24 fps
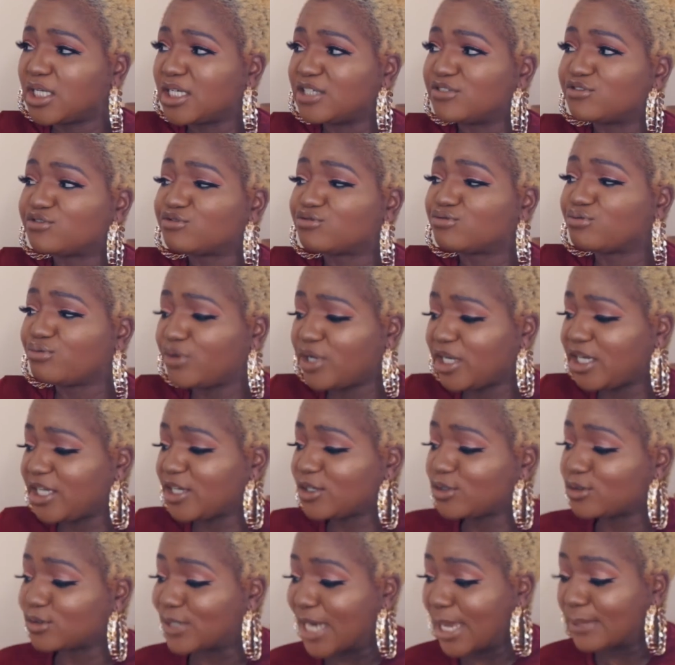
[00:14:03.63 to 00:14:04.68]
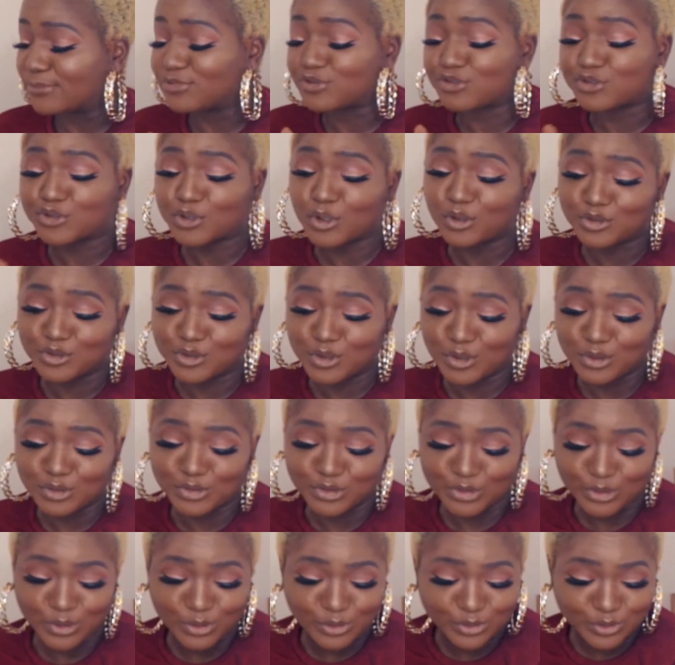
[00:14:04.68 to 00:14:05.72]
It's really good. I'm so
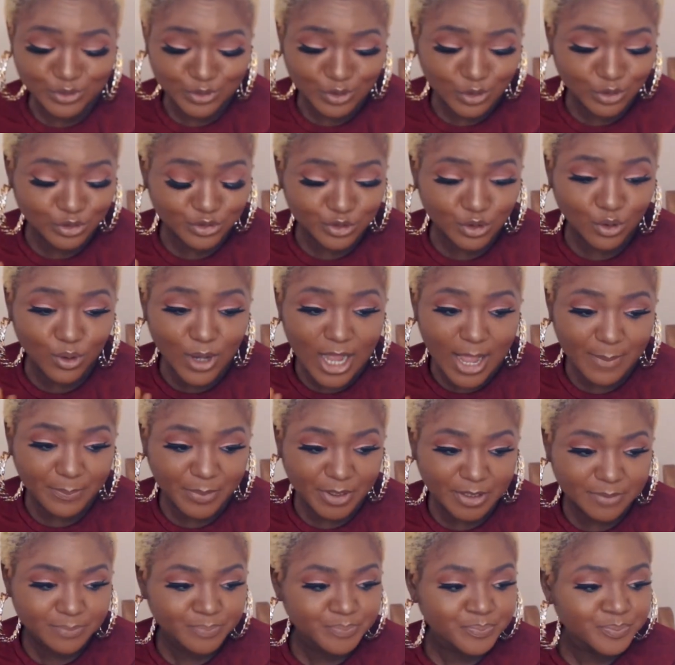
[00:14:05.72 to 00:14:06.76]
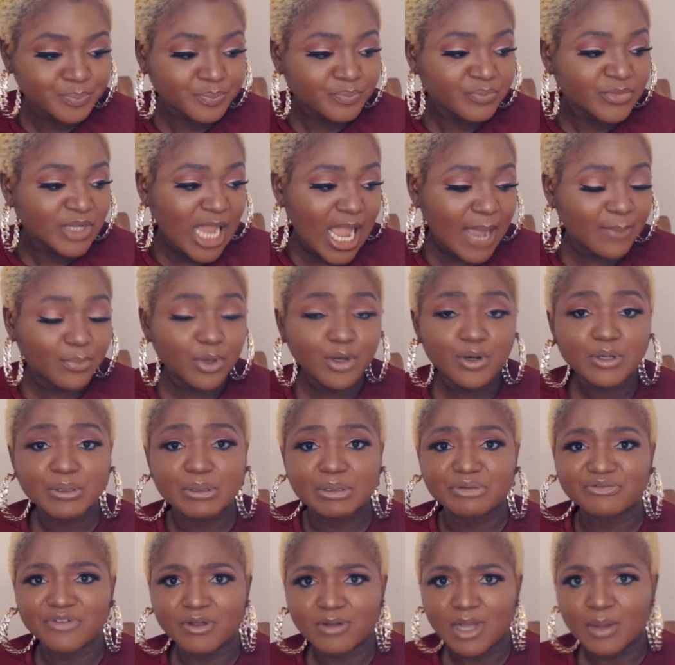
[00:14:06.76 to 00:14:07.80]
happy. I'm going to
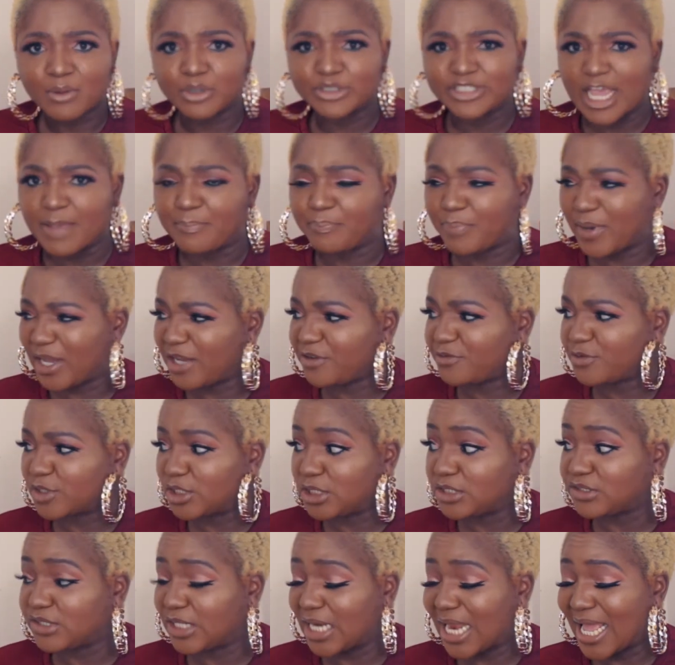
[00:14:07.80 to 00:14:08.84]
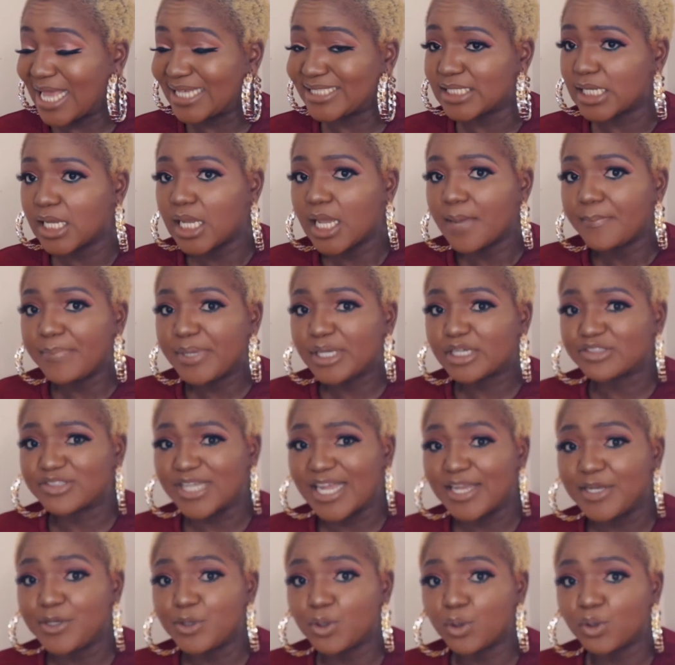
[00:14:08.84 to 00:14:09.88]
confirm how much I paid for this light, because
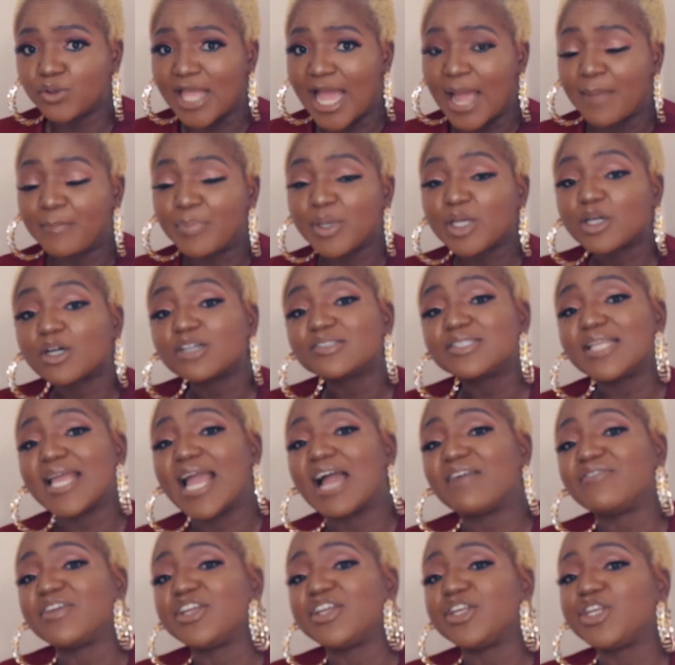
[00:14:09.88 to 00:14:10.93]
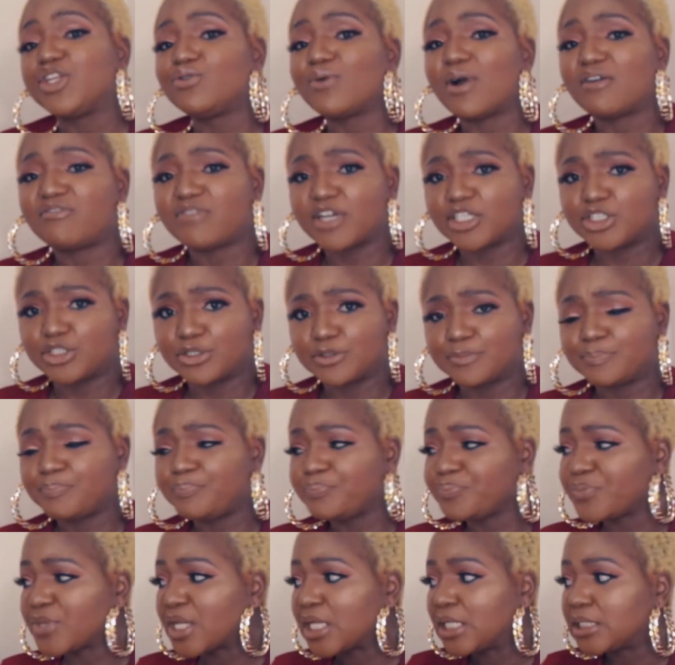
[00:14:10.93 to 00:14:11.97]
I know that because they have a newer version,
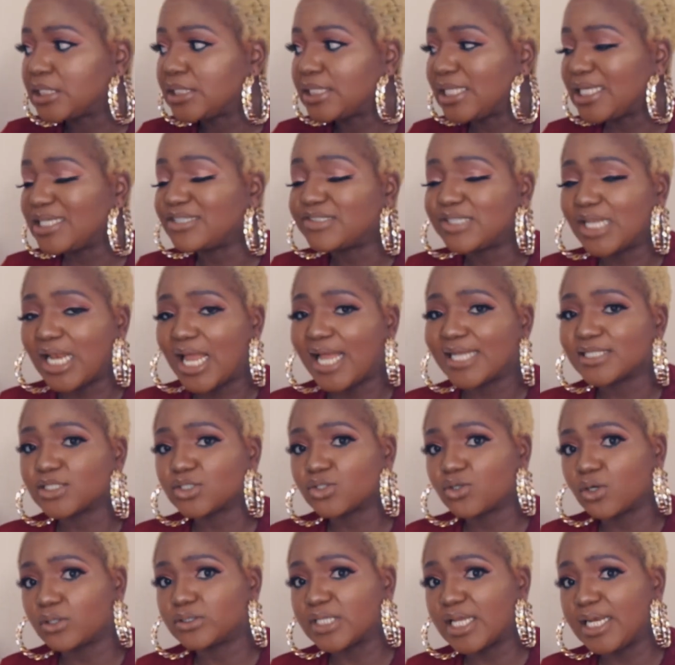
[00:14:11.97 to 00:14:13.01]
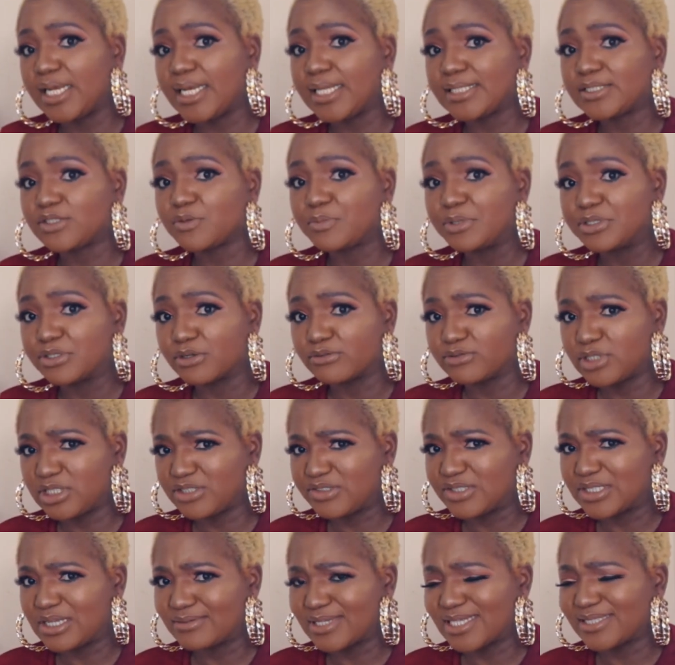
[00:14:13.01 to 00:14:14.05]
this light got a little bit of
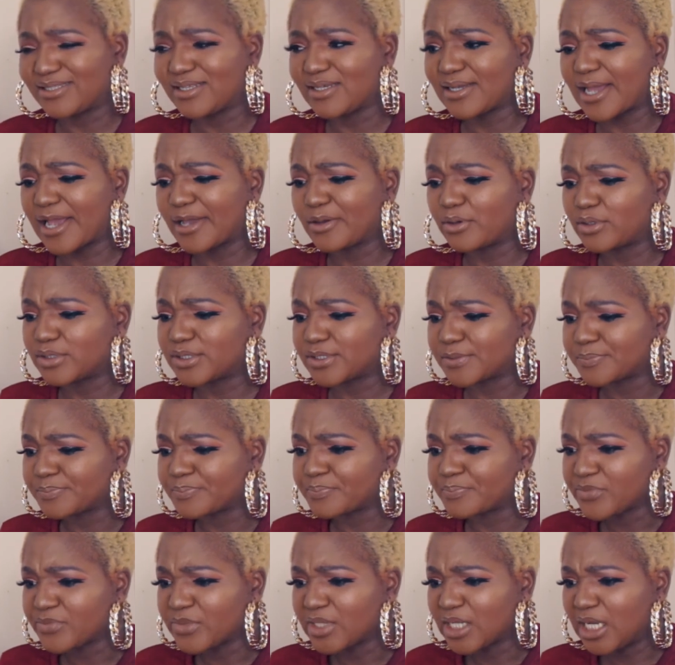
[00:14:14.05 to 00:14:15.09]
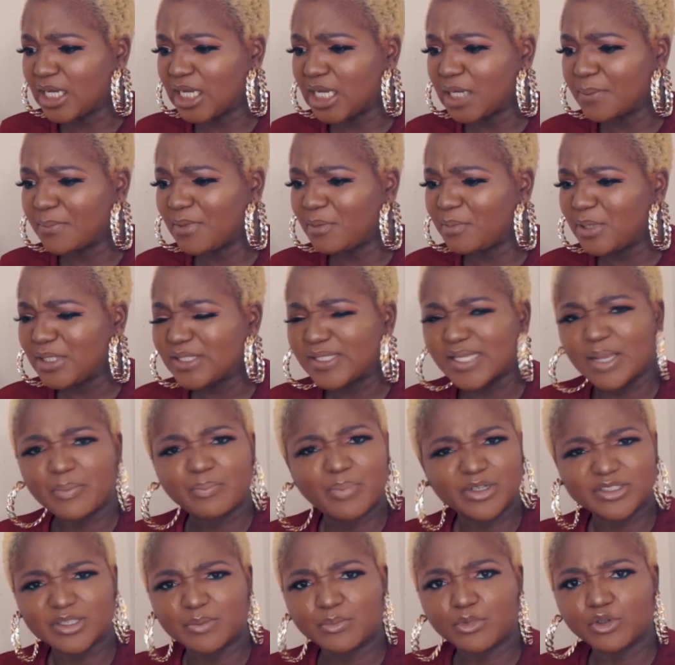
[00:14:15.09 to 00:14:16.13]
discount. I think I got maybe
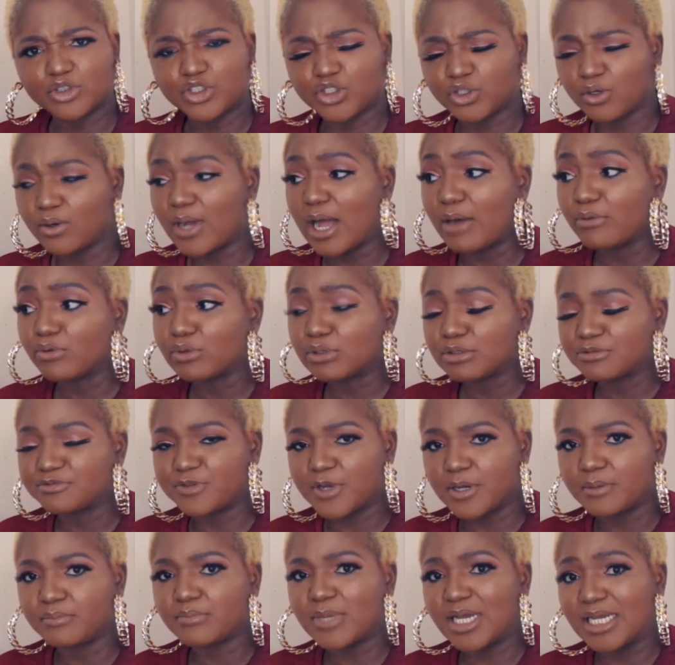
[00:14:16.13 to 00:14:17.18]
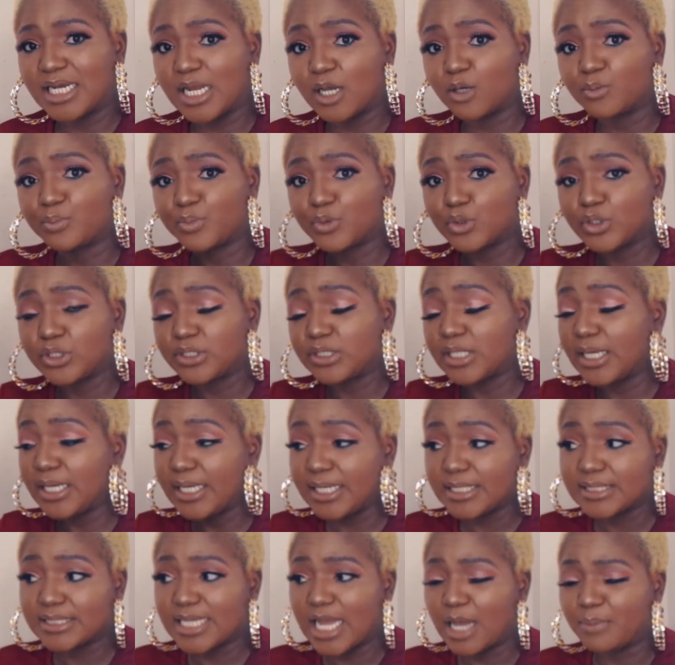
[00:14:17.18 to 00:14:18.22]
£10. I'm not sure. I will confirm and I'll put the
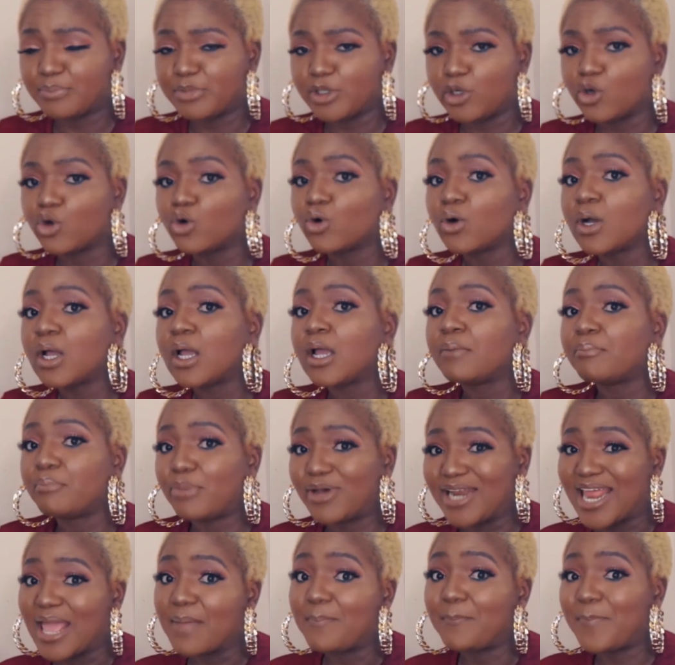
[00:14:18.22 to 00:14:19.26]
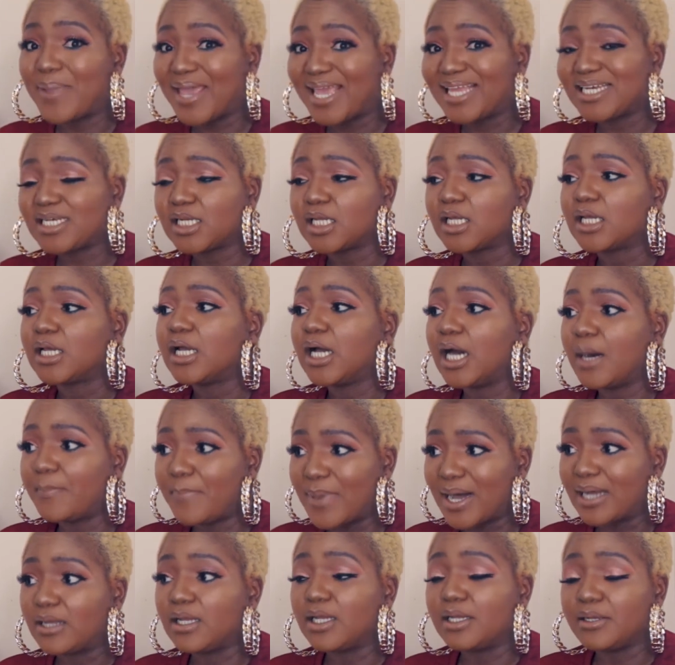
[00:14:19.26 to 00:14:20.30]
link down below. But I paid a
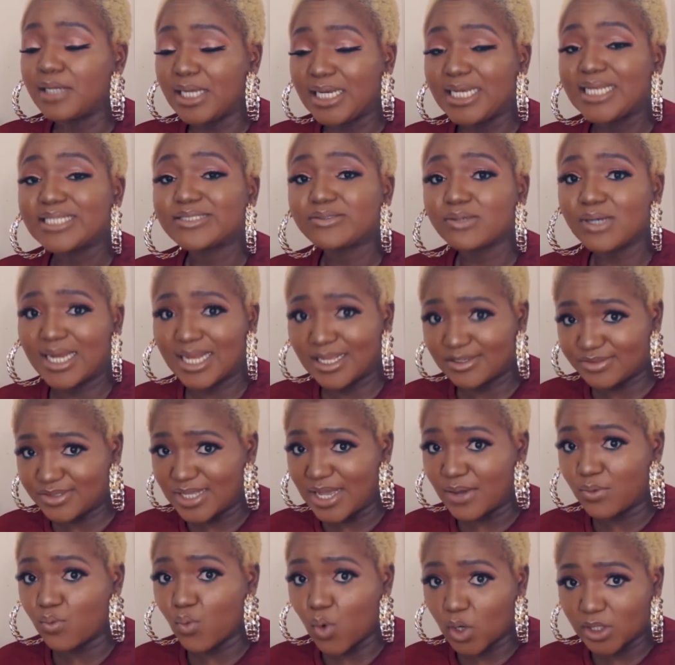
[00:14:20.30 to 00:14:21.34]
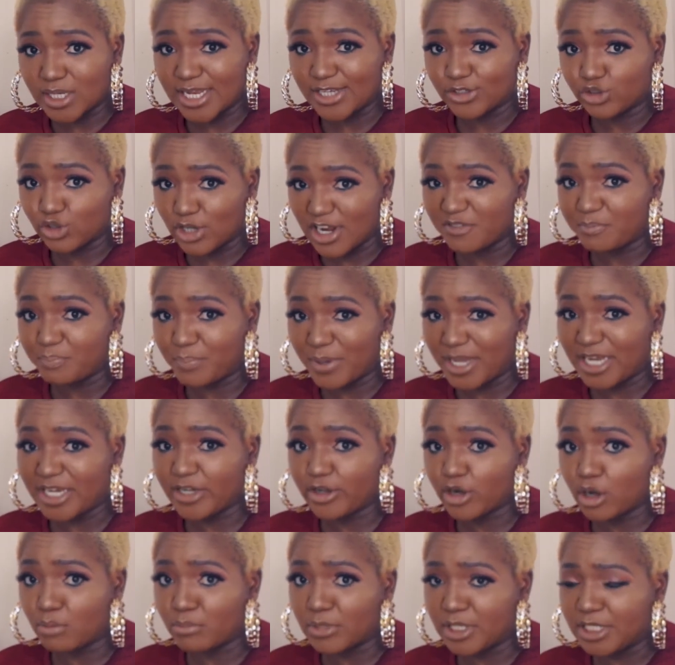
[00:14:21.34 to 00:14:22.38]
little less than what I should have paid
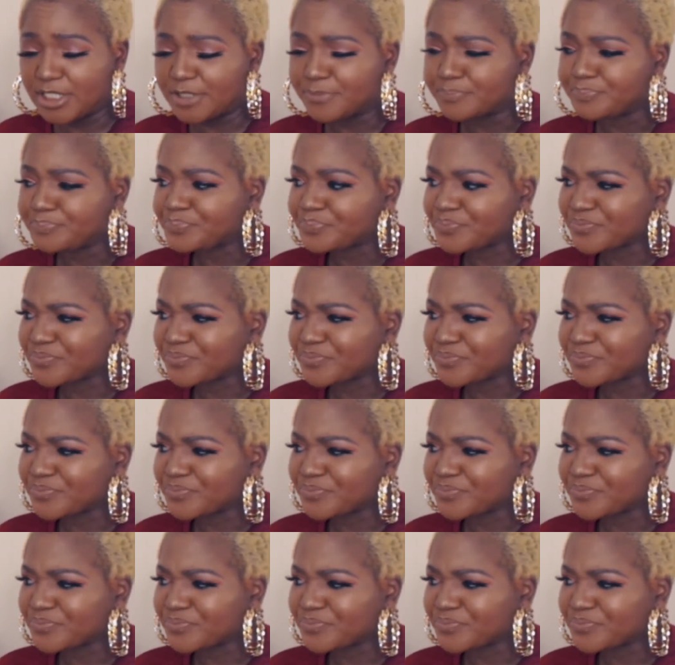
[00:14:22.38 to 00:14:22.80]
normally.